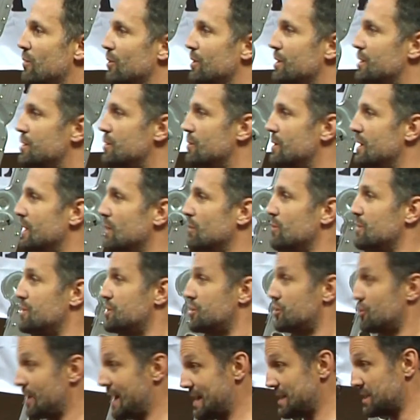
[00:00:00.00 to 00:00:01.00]
were doing
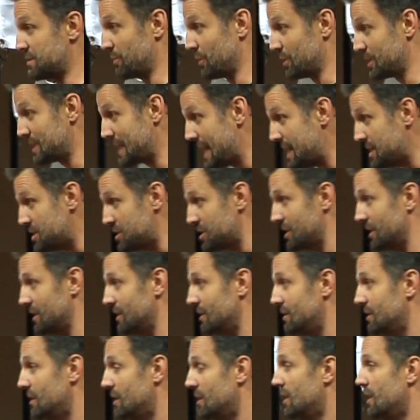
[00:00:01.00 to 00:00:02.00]
was
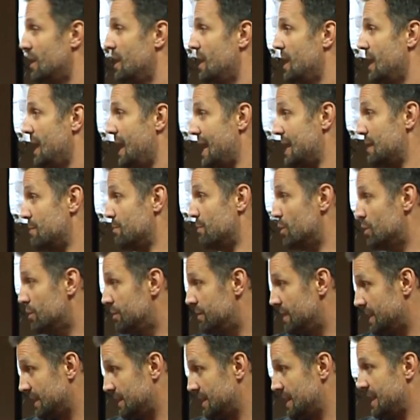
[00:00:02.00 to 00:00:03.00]
transportation and
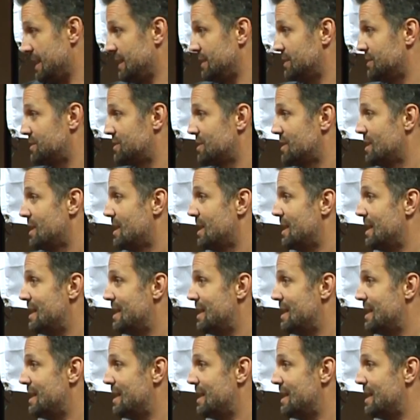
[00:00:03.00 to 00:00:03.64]
moving things,